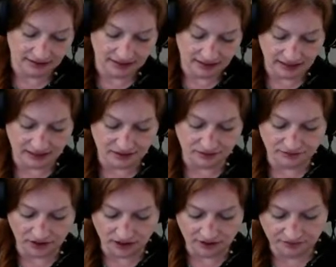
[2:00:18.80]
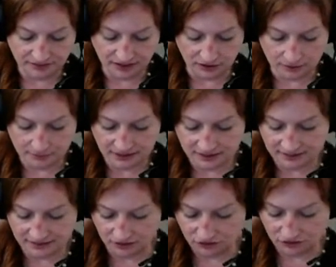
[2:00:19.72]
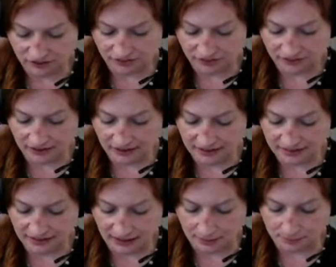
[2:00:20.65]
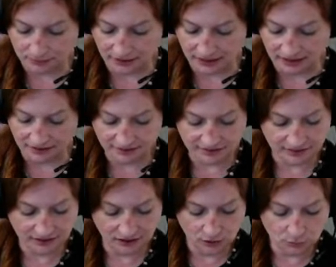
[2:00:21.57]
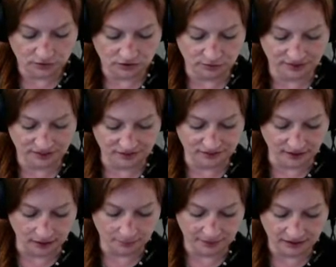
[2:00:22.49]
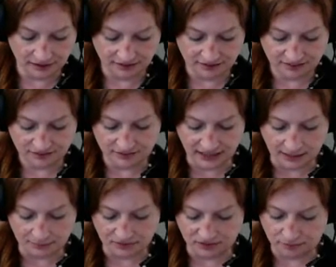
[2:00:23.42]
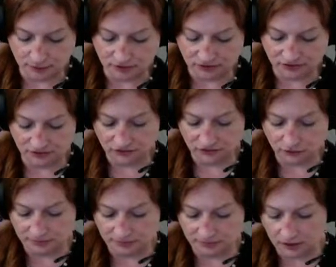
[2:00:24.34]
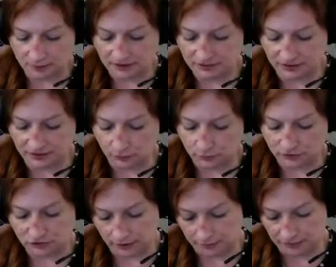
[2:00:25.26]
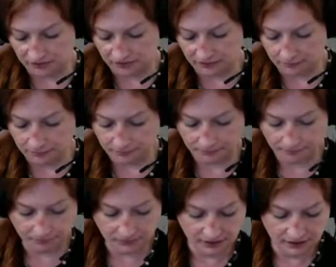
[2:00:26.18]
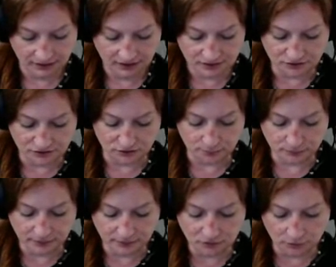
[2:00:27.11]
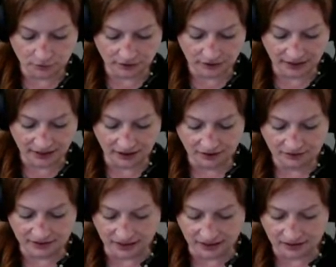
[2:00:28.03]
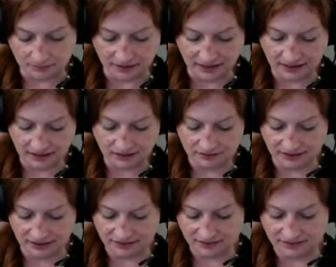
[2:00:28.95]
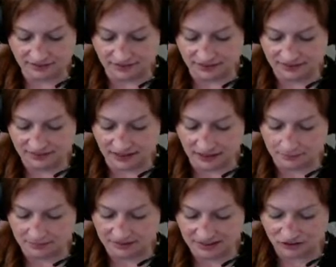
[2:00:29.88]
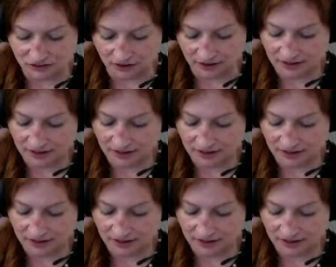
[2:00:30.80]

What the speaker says: It involved the Army intelligence collecting apparatus, which was developing a list of names of persons whom the Army felt were troublesome. The Supreme Court held that the making of lists of this type did not,